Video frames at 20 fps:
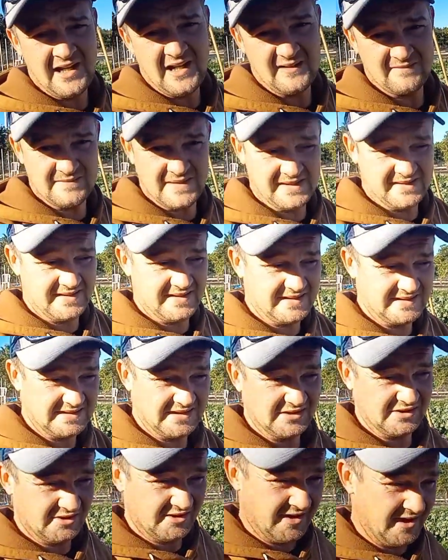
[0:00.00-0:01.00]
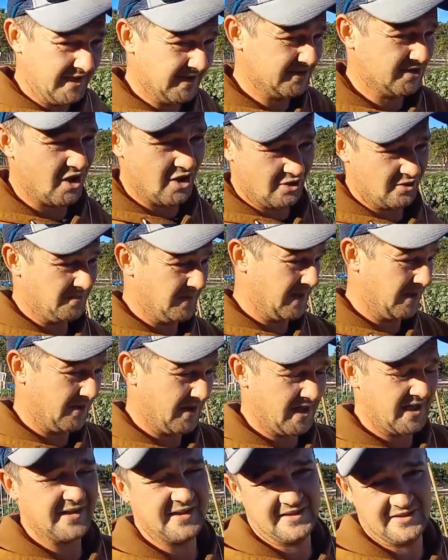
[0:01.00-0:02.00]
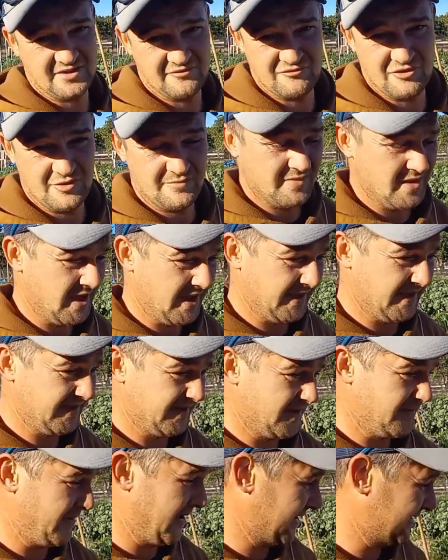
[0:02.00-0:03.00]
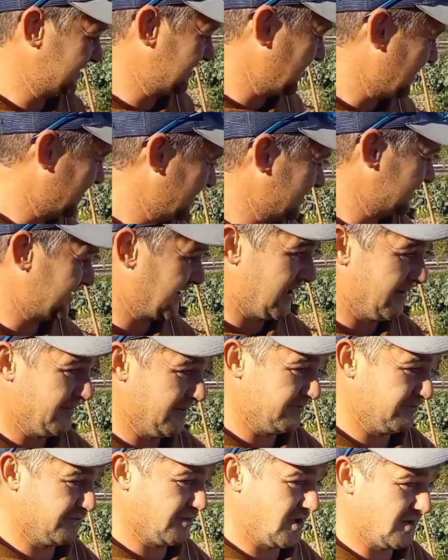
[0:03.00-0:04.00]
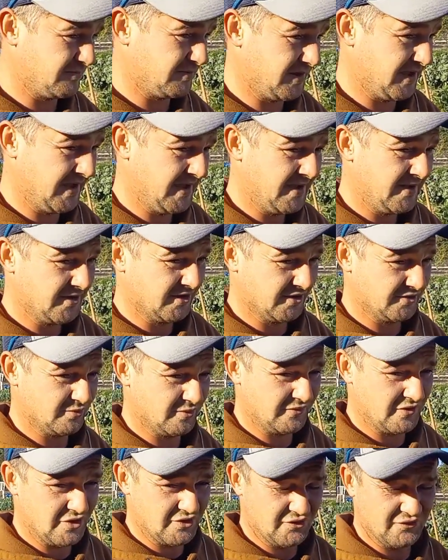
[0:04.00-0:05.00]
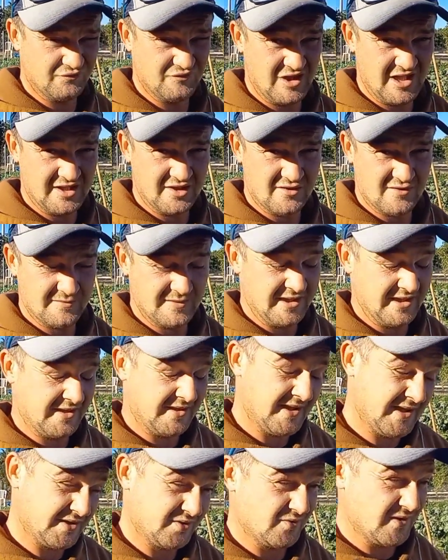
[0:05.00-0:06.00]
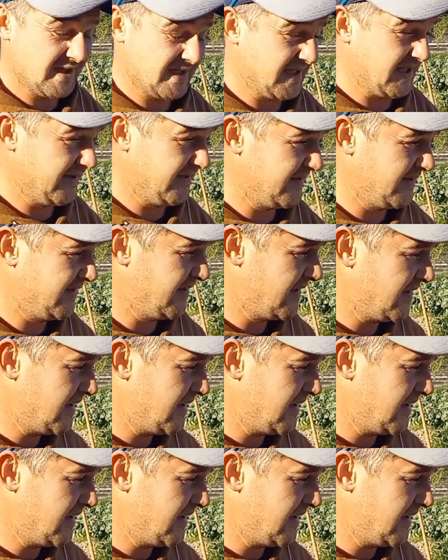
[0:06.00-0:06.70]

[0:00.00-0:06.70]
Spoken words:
I've made a decision. It's got to come out. I need the room. I need the beds. I need to get them in properly, because we've got some rain coming in this weekend.